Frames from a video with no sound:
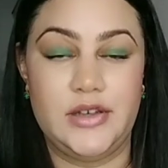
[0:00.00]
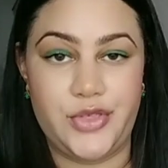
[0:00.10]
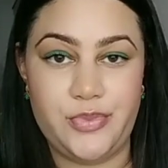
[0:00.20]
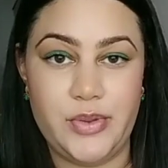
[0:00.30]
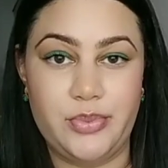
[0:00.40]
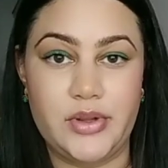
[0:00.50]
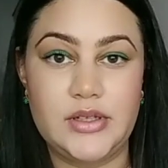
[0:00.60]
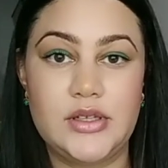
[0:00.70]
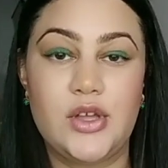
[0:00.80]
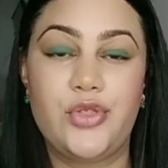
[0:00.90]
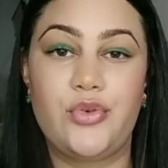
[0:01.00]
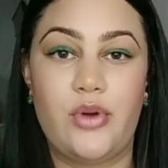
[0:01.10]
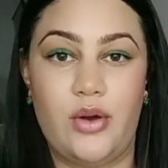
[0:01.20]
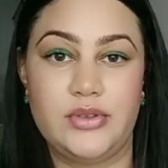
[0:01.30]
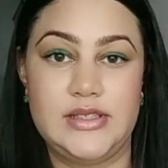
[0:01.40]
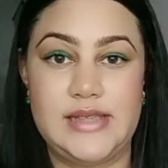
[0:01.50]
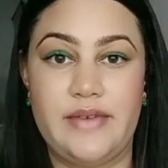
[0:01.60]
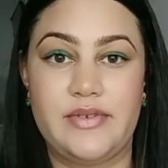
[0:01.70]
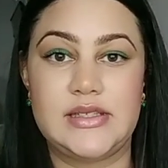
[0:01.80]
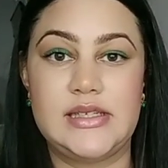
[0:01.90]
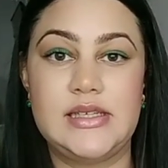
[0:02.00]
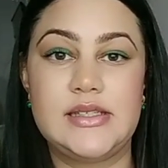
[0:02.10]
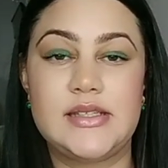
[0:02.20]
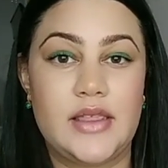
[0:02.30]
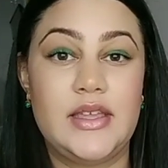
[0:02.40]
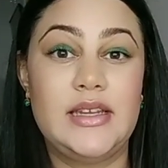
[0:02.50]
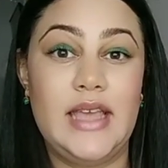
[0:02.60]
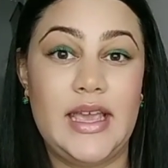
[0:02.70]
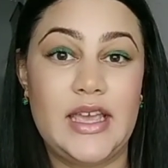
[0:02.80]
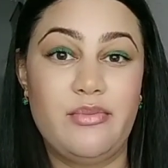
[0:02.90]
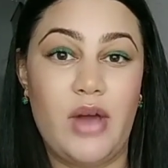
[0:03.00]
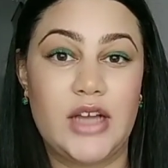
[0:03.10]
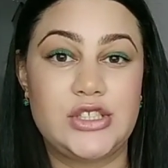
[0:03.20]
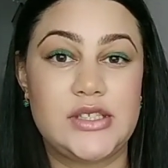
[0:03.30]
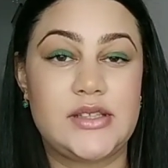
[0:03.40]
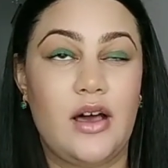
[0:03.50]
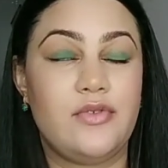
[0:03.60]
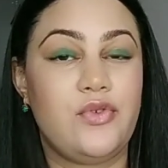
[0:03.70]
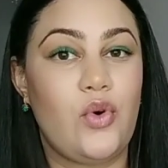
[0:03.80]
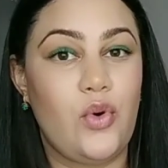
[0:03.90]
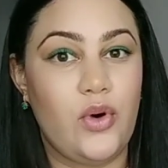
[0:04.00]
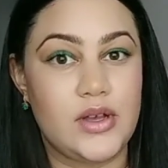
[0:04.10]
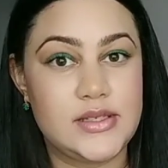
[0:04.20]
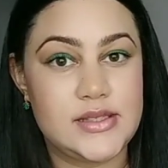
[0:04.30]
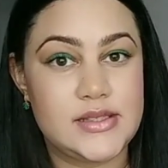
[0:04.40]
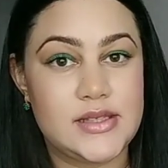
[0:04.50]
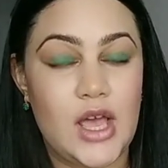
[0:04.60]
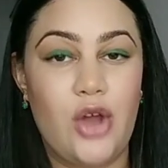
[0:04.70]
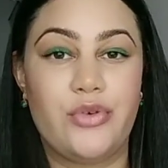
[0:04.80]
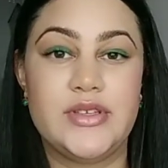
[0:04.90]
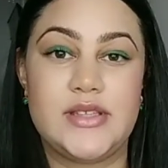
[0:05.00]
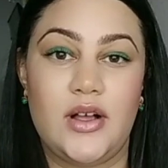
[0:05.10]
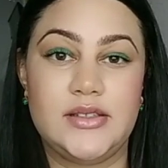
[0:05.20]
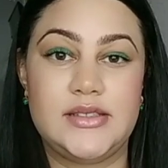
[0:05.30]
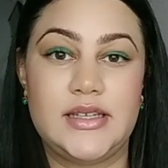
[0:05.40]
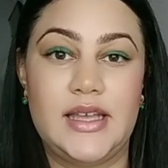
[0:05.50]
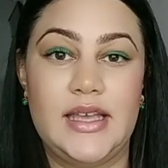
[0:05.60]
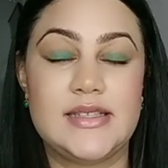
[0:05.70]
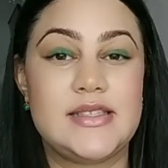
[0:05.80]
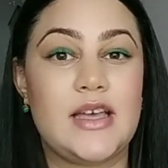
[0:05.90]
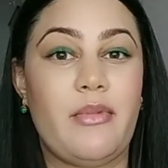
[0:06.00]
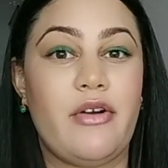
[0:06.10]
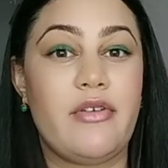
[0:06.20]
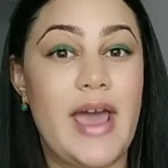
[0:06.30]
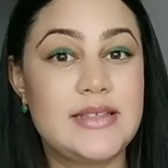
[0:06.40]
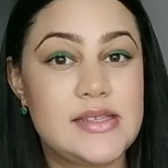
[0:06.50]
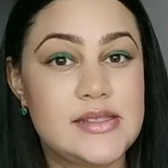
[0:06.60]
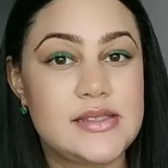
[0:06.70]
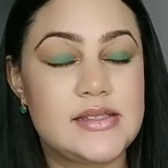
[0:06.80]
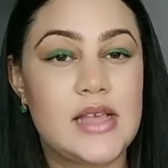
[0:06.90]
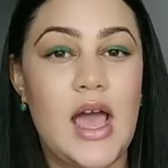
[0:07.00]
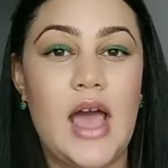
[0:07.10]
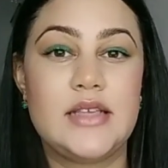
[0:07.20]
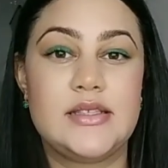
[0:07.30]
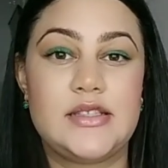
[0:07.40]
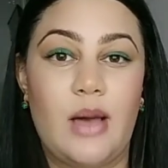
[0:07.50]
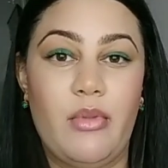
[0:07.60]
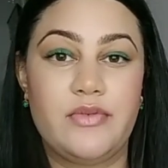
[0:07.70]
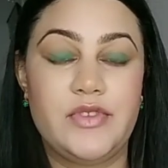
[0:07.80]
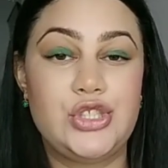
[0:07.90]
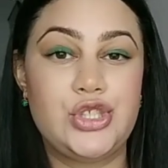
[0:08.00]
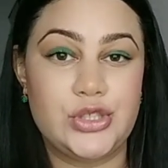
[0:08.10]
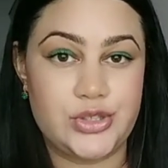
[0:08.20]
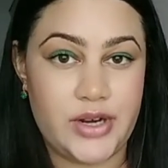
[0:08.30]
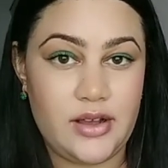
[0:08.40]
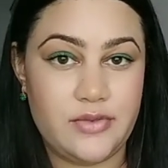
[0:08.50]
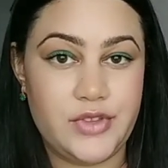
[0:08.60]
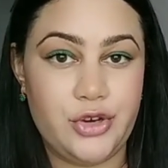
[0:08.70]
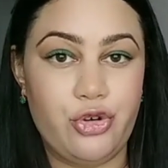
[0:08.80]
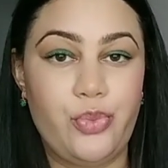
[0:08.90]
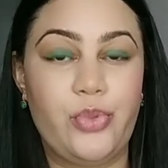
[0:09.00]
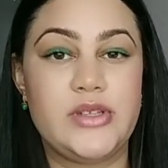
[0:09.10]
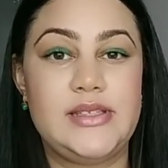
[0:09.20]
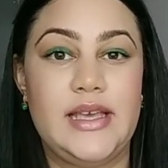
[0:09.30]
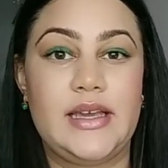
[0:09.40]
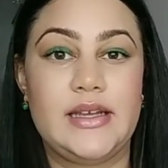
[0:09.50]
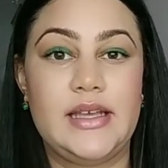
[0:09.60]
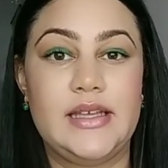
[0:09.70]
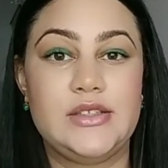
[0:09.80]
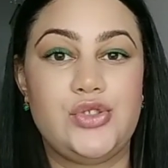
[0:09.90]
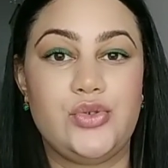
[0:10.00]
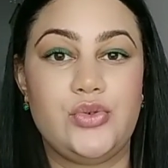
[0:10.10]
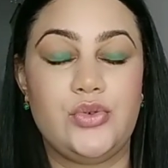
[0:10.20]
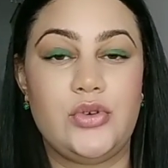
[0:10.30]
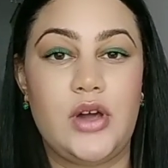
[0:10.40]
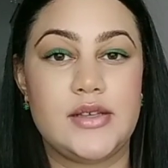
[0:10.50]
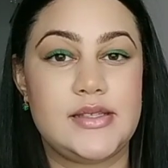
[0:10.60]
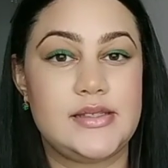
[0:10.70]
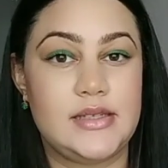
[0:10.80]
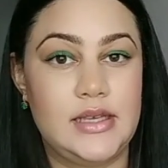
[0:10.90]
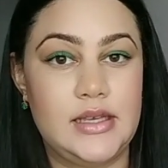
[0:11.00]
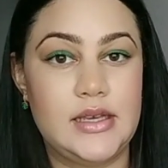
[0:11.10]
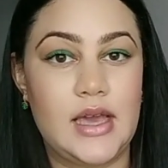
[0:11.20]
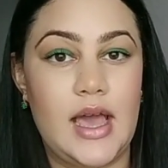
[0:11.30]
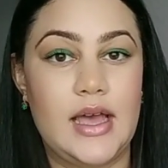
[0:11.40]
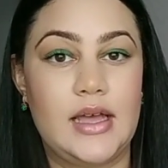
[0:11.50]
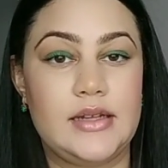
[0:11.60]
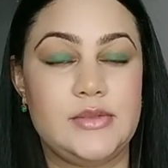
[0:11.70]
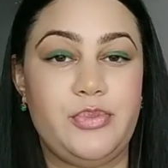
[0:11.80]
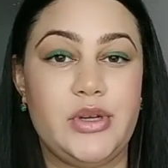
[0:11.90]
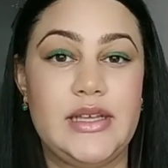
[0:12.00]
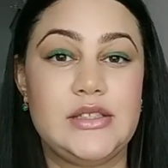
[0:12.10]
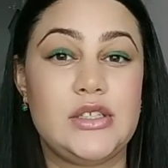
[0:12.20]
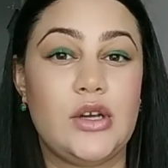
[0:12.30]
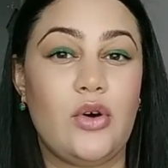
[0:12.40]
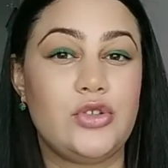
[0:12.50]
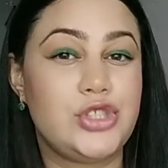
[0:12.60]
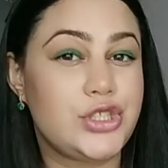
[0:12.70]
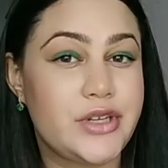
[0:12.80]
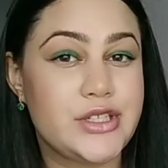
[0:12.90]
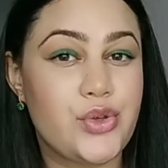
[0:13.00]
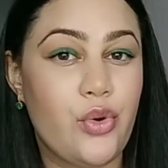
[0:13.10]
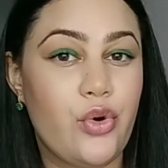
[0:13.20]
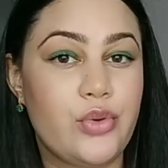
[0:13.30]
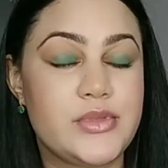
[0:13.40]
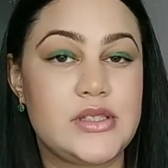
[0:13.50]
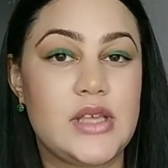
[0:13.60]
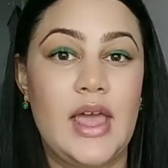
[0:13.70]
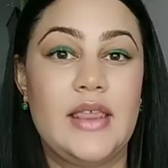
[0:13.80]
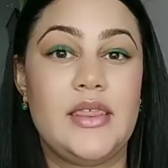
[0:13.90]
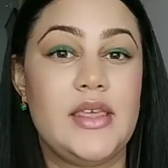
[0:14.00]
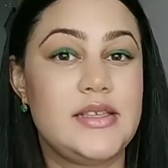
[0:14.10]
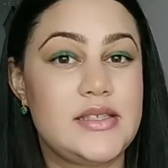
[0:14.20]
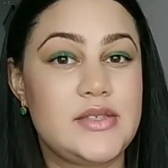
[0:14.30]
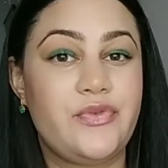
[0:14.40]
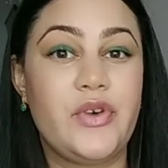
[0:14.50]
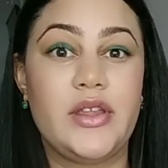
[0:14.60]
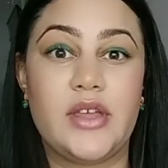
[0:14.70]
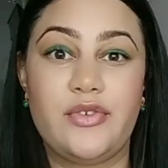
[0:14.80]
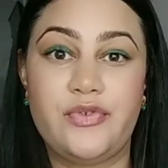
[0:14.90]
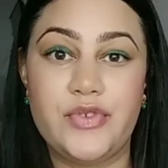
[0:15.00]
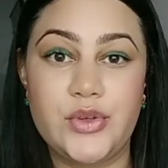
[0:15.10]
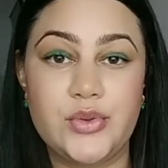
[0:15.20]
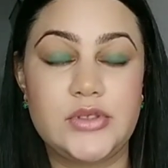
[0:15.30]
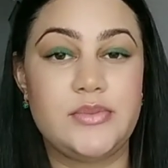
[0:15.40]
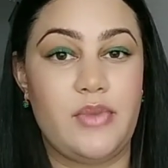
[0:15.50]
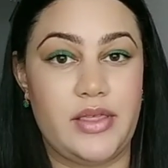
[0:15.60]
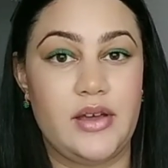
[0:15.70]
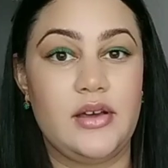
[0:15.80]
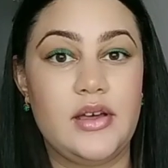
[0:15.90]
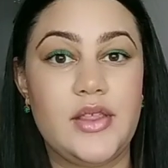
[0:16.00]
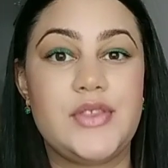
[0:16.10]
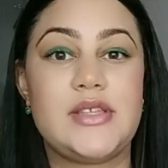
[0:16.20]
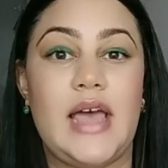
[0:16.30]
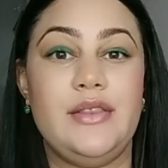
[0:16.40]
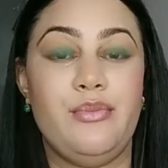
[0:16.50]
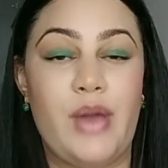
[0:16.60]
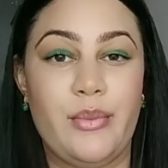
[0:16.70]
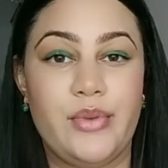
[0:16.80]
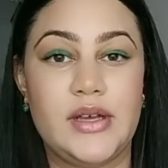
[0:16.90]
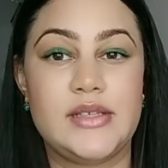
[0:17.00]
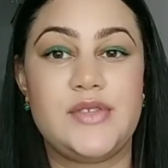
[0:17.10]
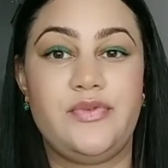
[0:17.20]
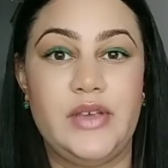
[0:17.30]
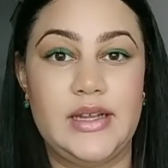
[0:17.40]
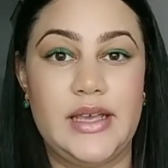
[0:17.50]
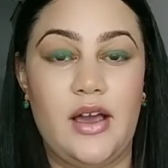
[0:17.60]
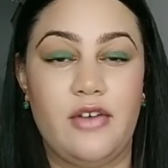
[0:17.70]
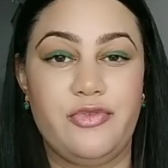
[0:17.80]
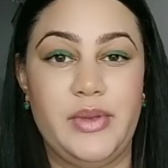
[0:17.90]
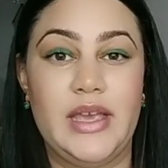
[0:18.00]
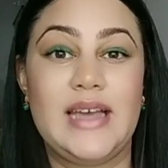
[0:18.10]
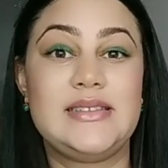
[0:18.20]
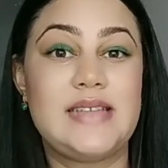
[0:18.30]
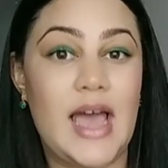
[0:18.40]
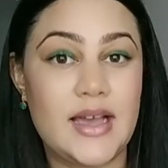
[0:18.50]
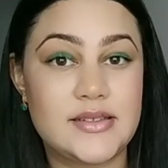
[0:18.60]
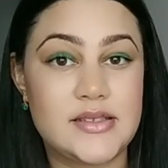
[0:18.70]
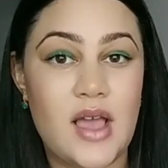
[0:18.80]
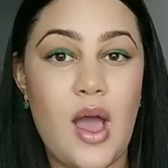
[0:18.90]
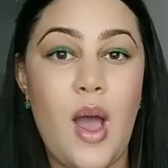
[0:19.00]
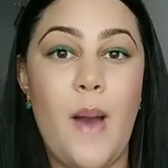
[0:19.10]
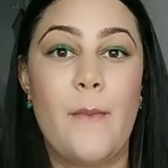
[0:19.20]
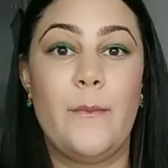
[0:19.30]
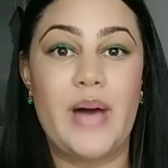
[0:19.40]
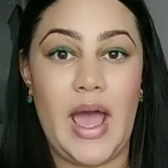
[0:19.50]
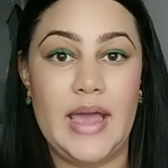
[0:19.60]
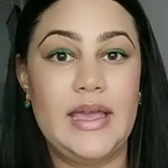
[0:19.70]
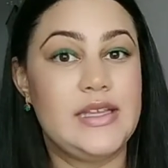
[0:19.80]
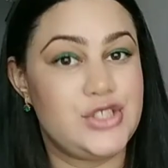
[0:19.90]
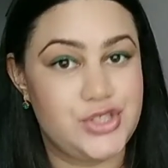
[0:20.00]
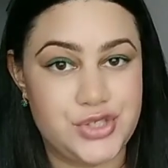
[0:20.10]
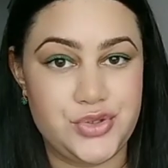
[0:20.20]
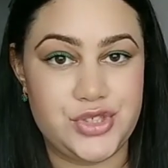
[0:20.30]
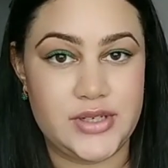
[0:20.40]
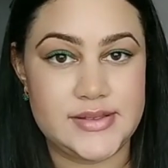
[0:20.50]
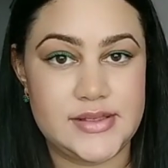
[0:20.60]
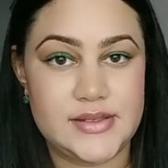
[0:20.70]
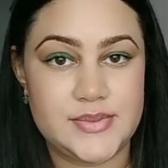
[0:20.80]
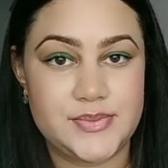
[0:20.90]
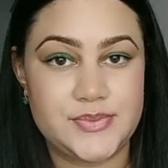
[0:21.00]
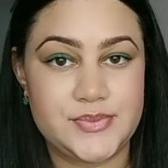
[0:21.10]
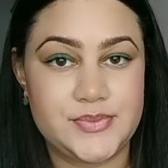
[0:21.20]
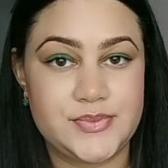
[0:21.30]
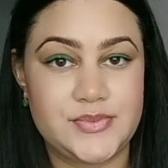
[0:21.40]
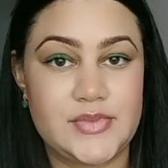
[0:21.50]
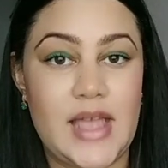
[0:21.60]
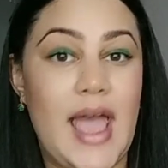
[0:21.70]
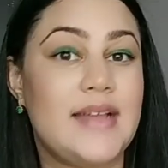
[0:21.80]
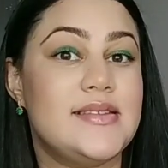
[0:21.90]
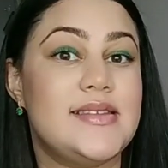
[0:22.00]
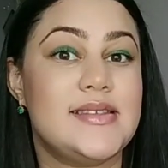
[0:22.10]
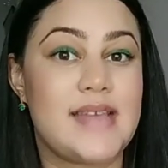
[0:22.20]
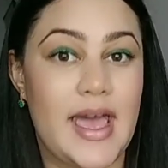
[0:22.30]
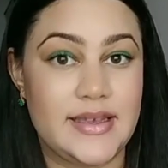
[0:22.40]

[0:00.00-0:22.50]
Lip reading: People throughout the 70s. Naked marches, of course, resulted in some arrests. Some of the children of the group were taken into custody and put into children's homes. This further fueled Mother Earth's and the members' feeling of being attacked by institutions and society.